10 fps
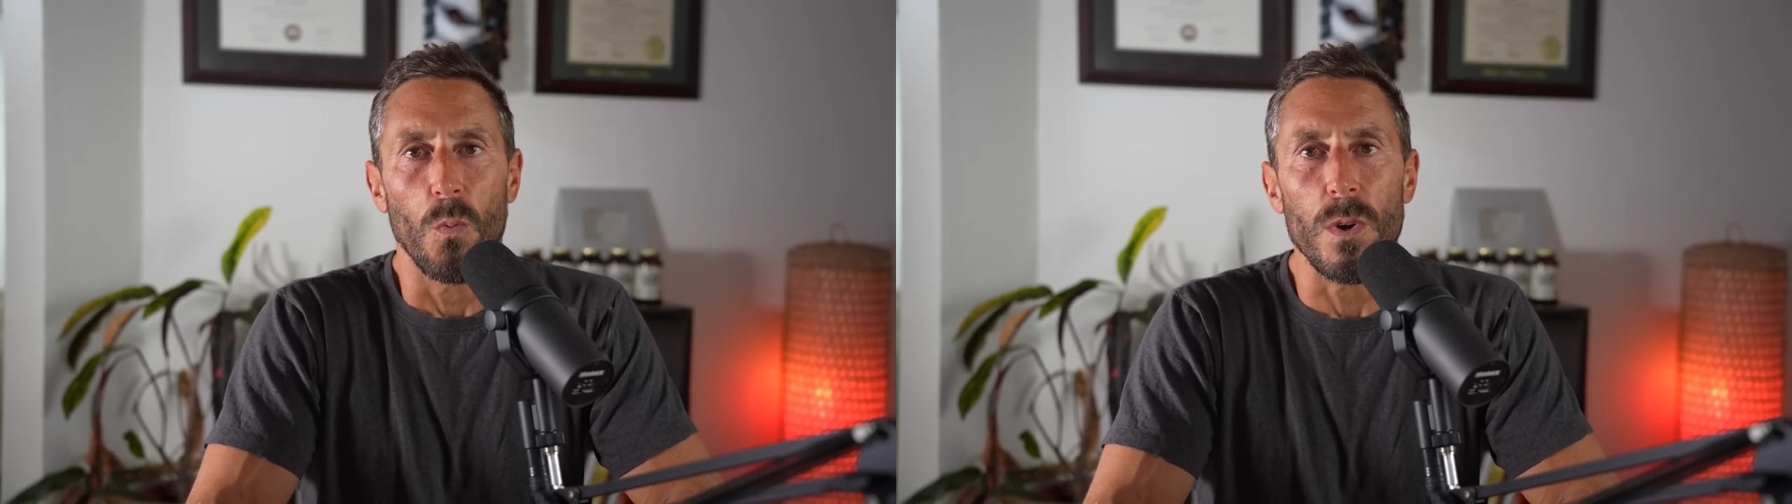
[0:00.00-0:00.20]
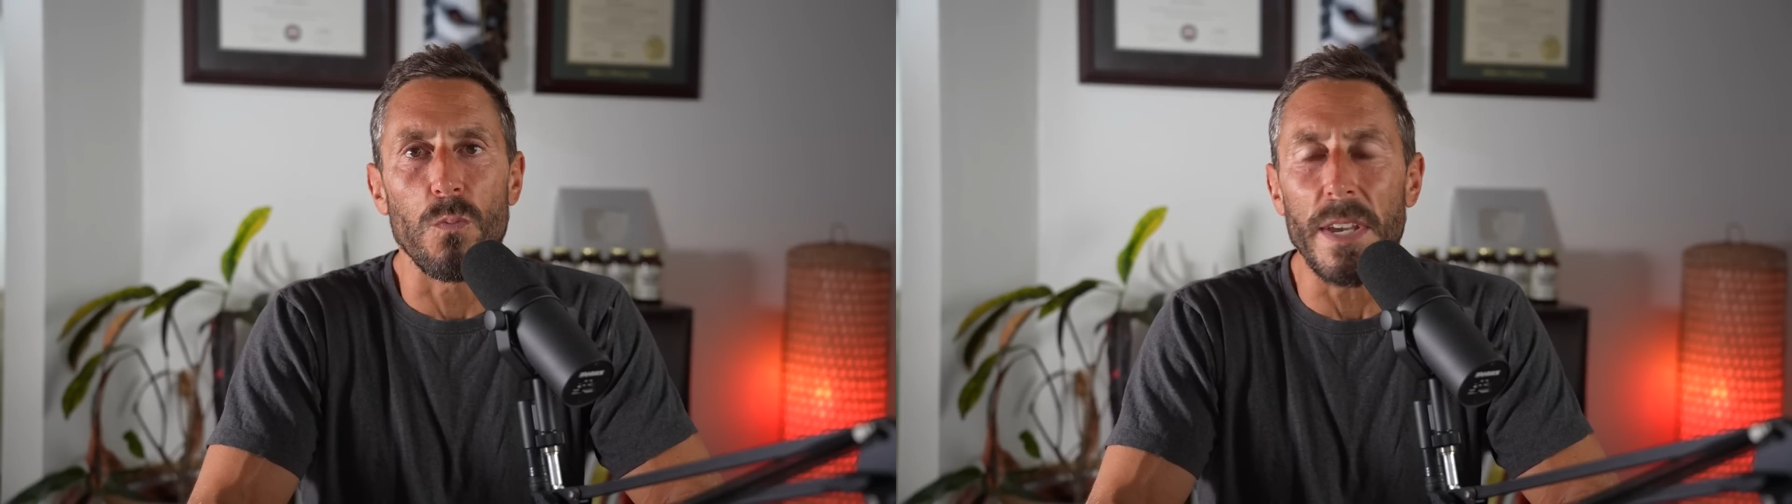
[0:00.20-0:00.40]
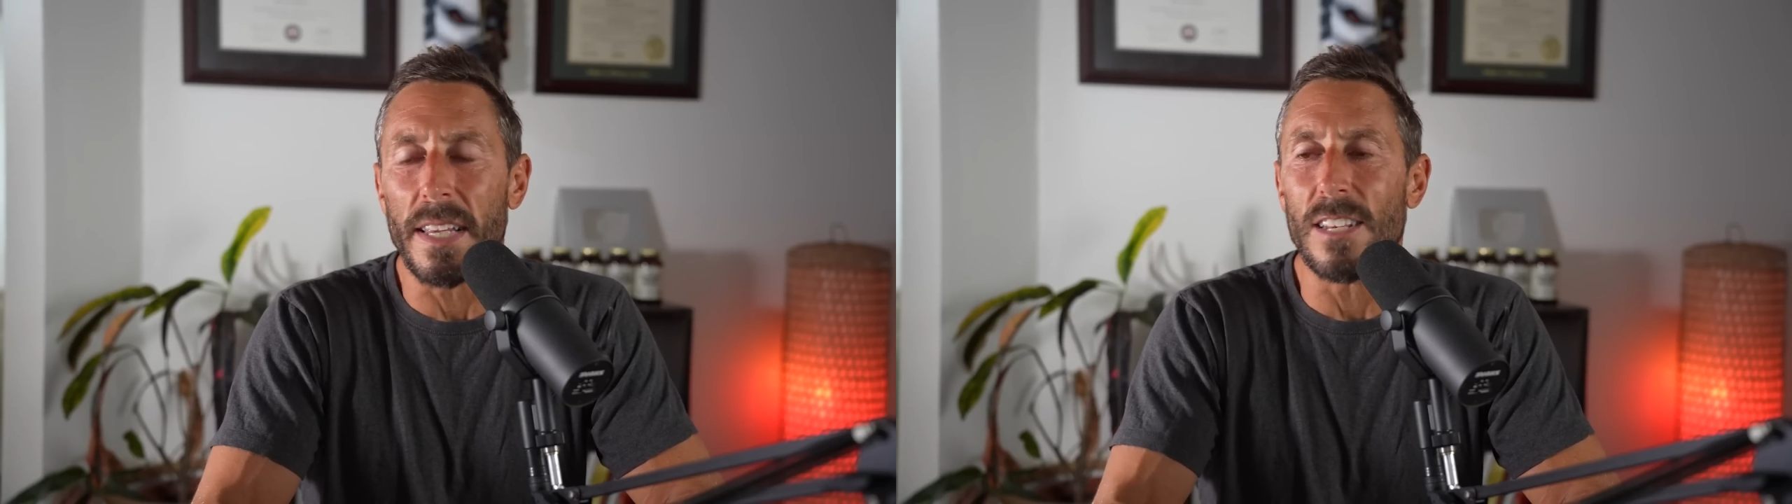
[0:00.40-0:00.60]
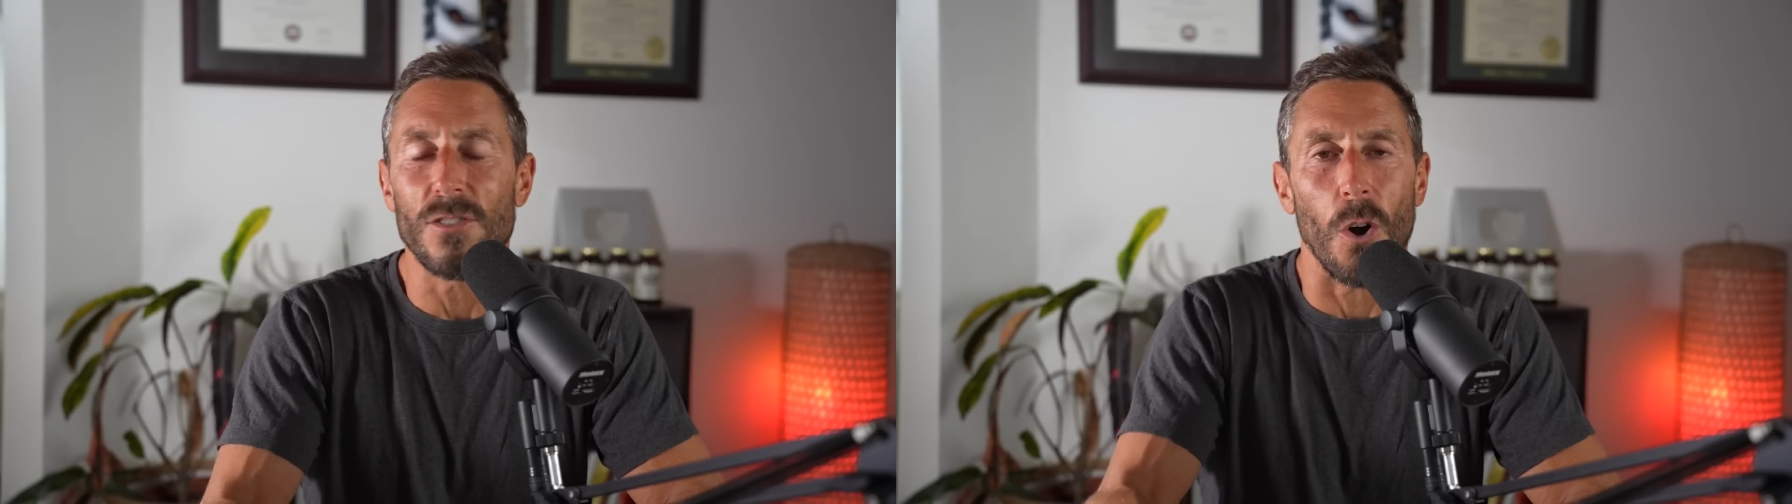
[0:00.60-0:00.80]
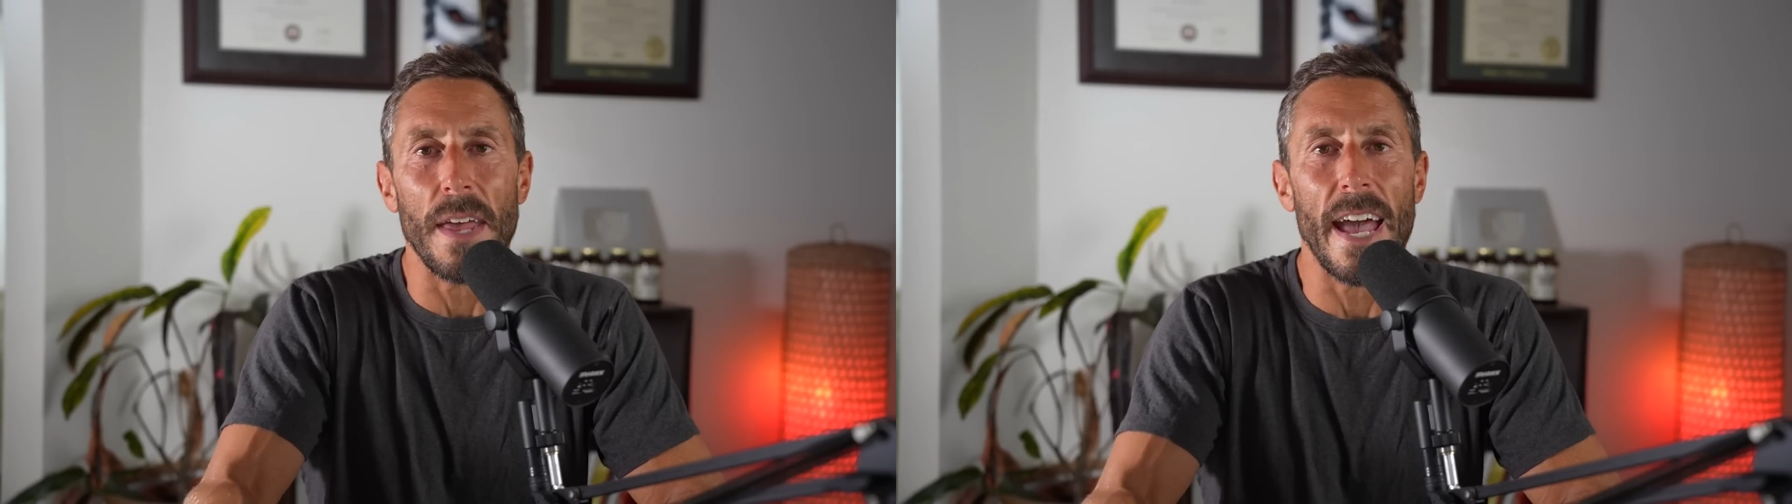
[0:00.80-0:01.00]
We really
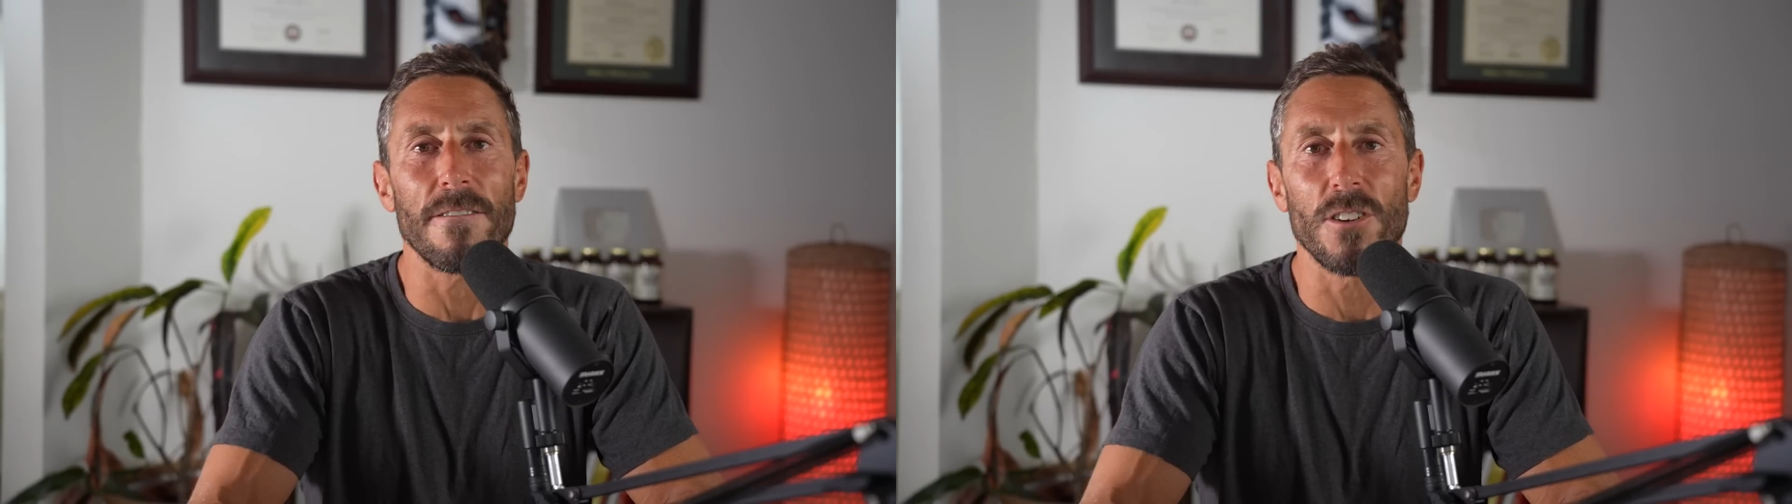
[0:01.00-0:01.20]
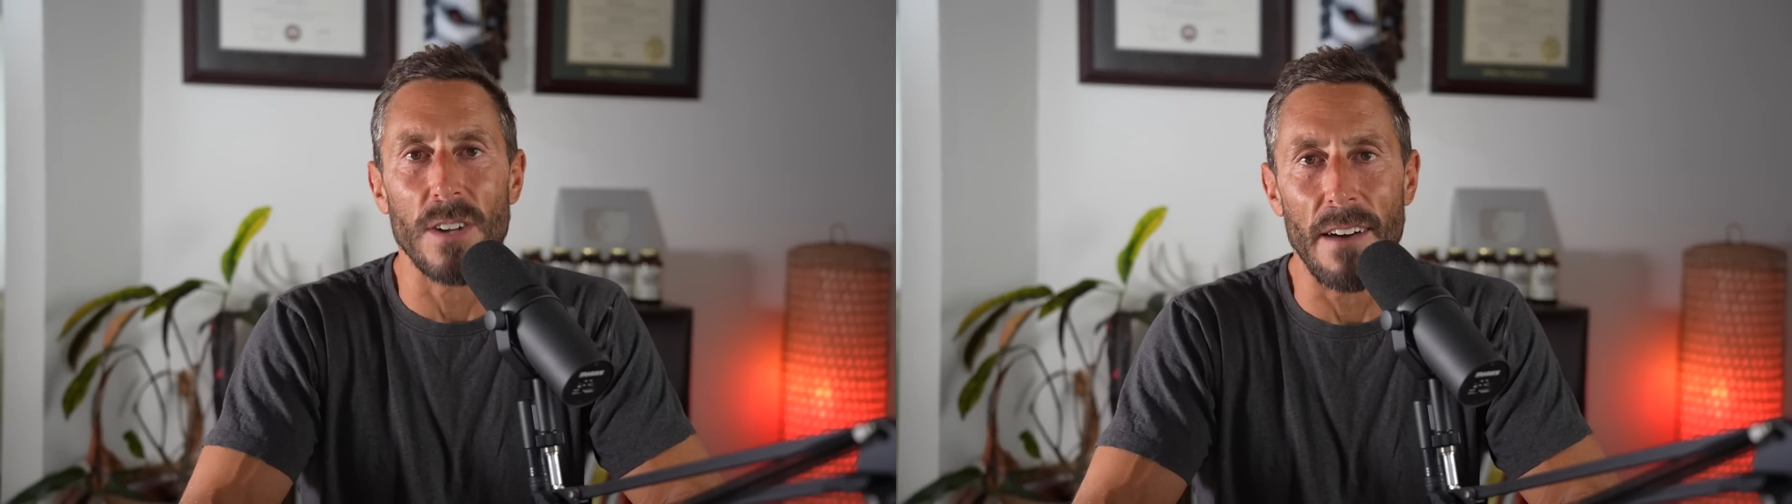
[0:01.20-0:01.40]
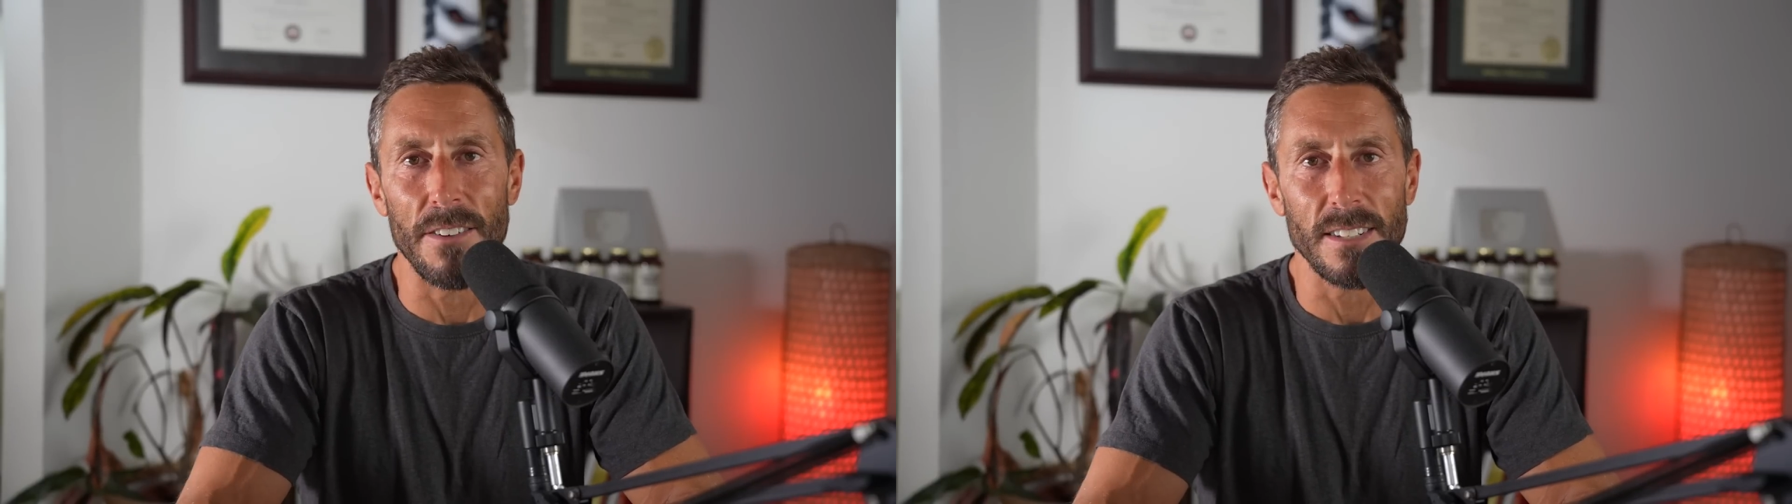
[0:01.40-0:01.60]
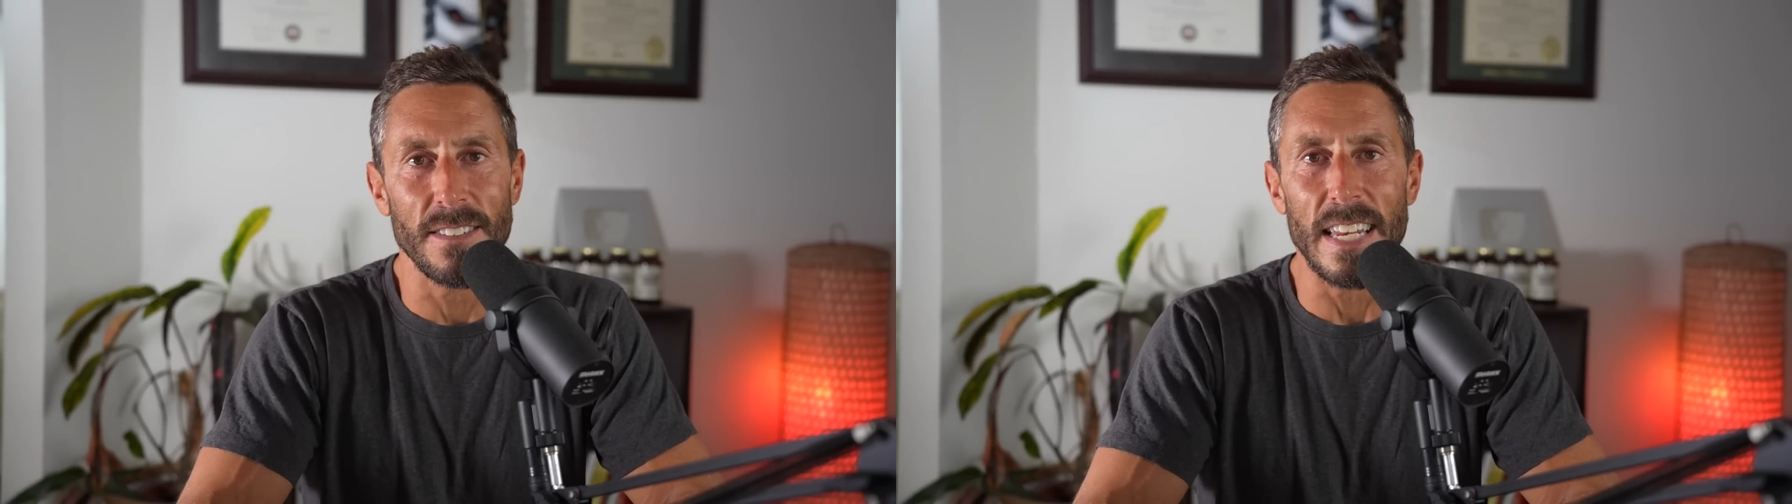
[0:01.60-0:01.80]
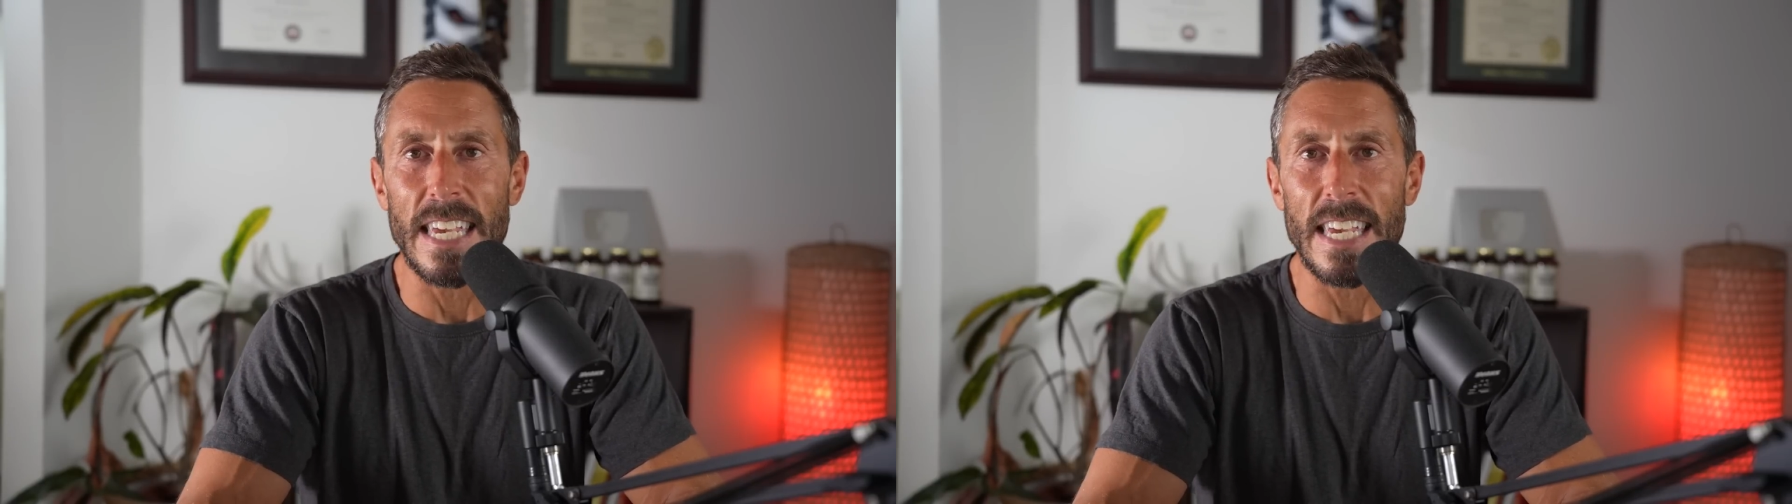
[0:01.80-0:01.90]
don't have good evidence that